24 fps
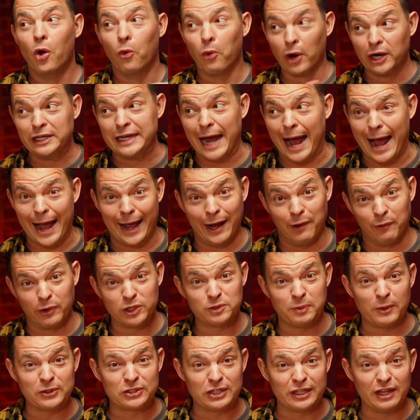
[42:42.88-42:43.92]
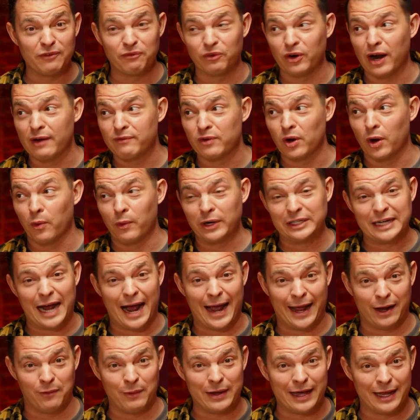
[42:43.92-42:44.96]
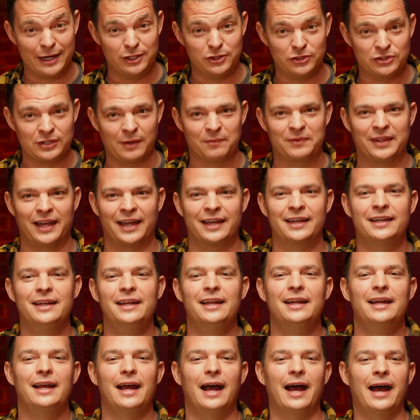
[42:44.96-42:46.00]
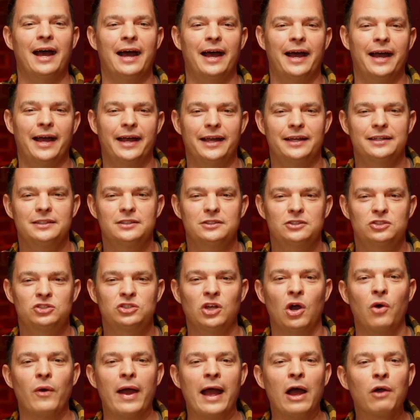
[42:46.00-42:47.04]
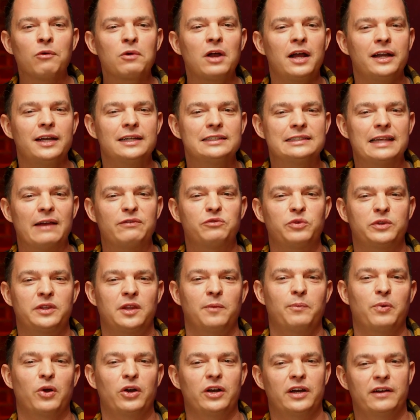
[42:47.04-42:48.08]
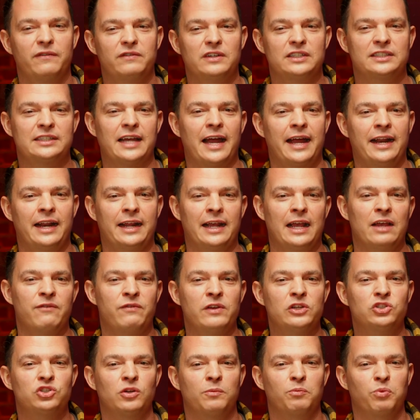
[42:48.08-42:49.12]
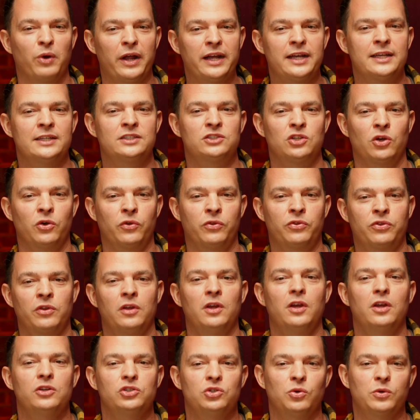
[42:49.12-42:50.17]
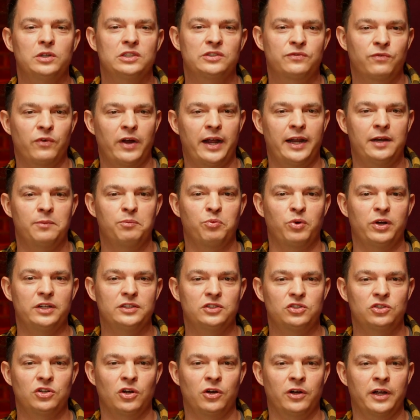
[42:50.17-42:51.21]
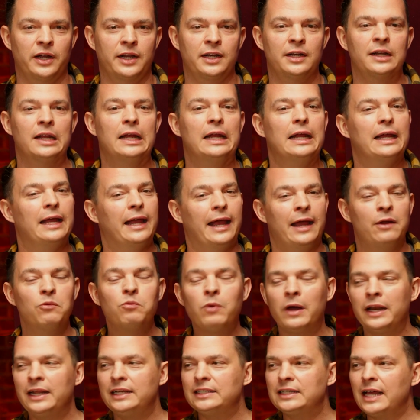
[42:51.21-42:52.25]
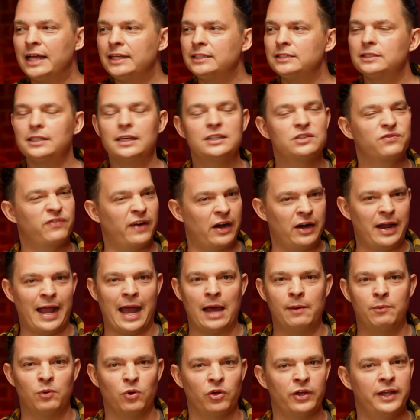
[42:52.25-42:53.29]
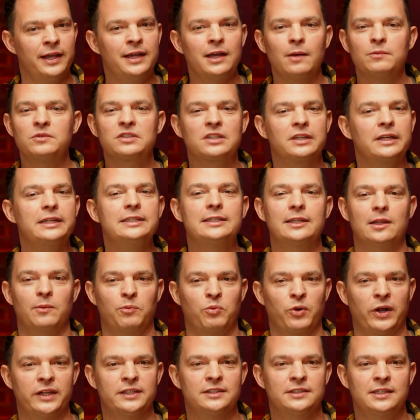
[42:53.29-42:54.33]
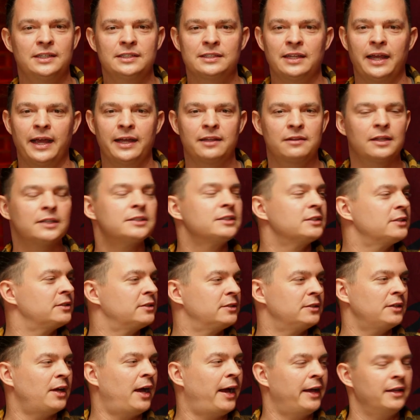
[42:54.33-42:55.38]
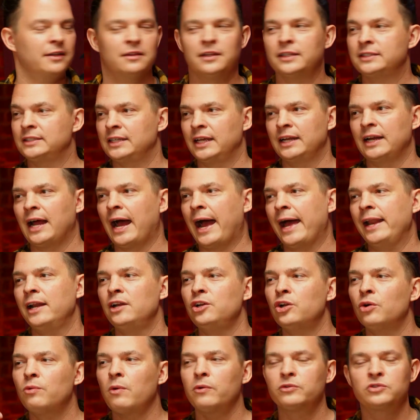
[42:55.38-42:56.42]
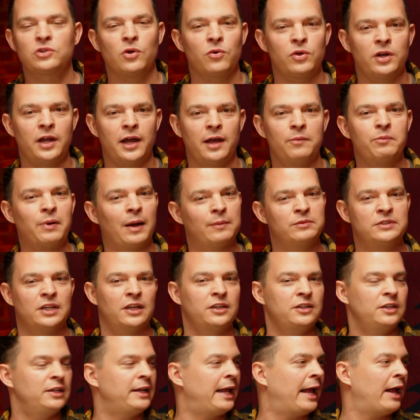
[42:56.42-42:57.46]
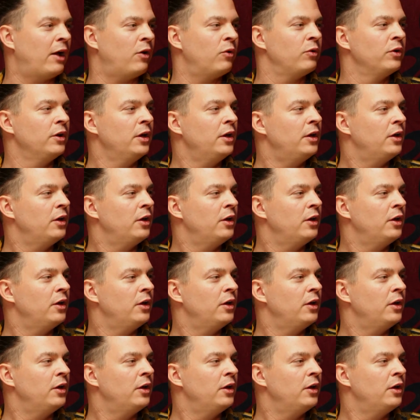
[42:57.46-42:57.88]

we're dying. We're supposed to live forever, and we're dying. We got to do something. Uh, so Elrond is left with the burden of deciding if he should break his oath to his friend, Prince Durin. And what he does is very admirable. He comes clean to the prince. He's like, this, I, listen, I didn't know what was going on, but I'm telling you now,